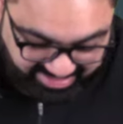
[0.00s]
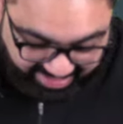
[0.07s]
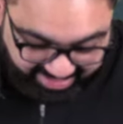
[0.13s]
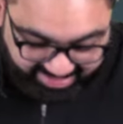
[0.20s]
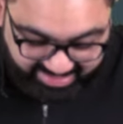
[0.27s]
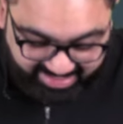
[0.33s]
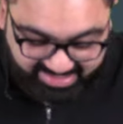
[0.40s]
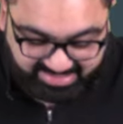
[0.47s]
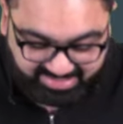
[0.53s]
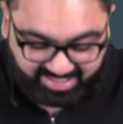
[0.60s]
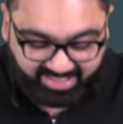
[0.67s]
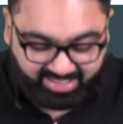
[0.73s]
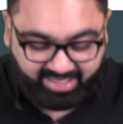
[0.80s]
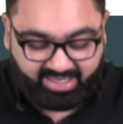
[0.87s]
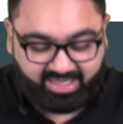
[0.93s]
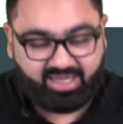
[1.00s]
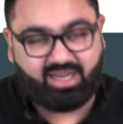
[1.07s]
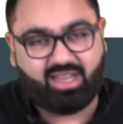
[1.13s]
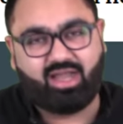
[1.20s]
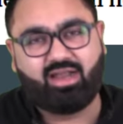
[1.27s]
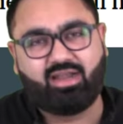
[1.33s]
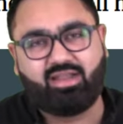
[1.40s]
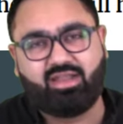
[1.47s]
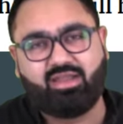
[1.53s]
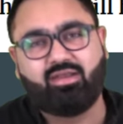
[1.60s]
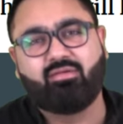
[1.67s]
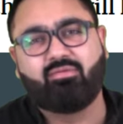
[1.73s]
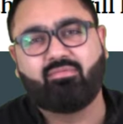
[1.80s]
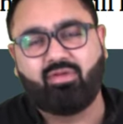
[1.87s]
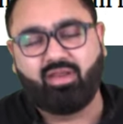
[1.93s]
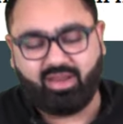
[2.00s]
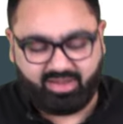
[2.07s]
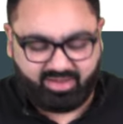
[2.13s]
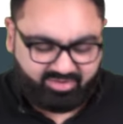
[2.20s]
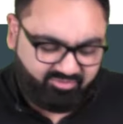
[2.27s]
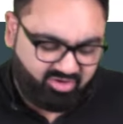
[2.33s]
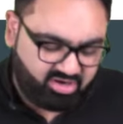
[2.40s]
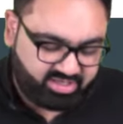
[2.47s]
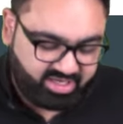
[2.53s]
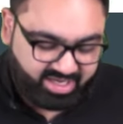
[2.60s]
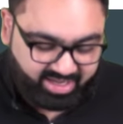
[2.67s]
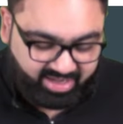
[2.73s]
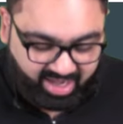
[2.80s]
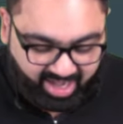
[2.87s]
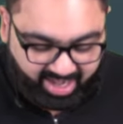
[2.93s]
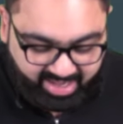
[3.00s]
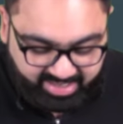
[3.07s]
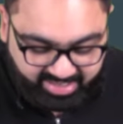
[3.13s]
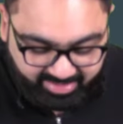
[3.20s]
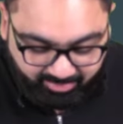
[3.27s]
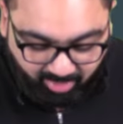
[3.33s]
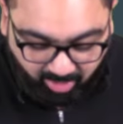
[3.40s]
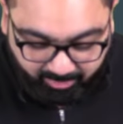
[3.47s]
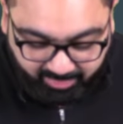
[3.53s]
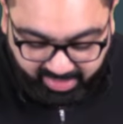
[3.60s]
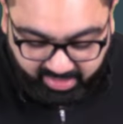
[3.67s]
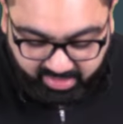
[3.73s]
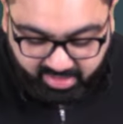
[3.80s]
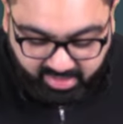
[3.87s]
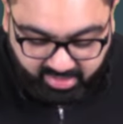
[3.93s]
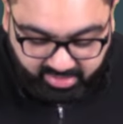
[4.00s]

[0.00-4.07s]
scientists in India working at IIT Bombay,